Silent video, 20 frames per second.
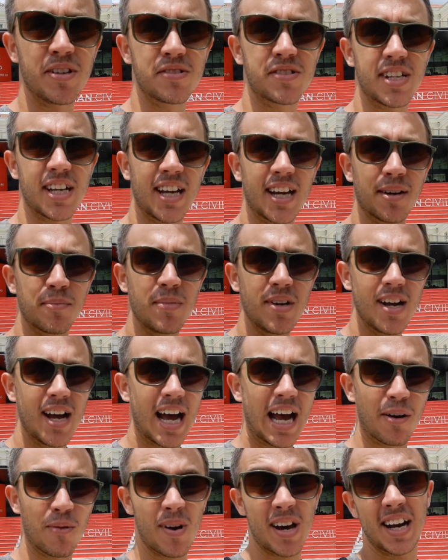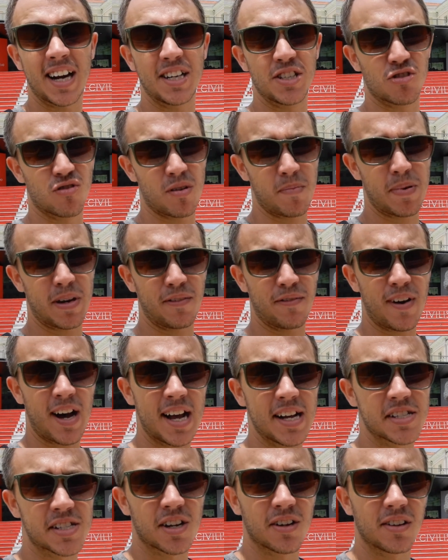Museum. I read on
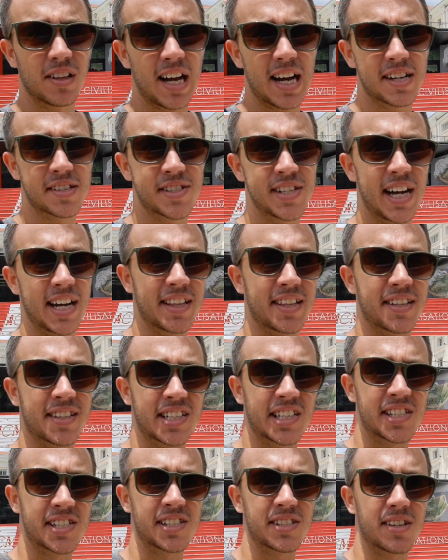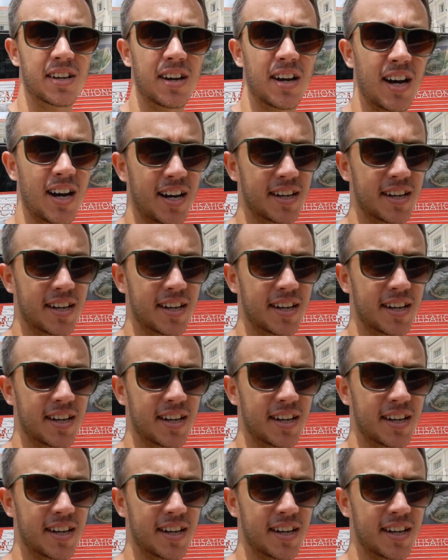TripAdvisor last night that this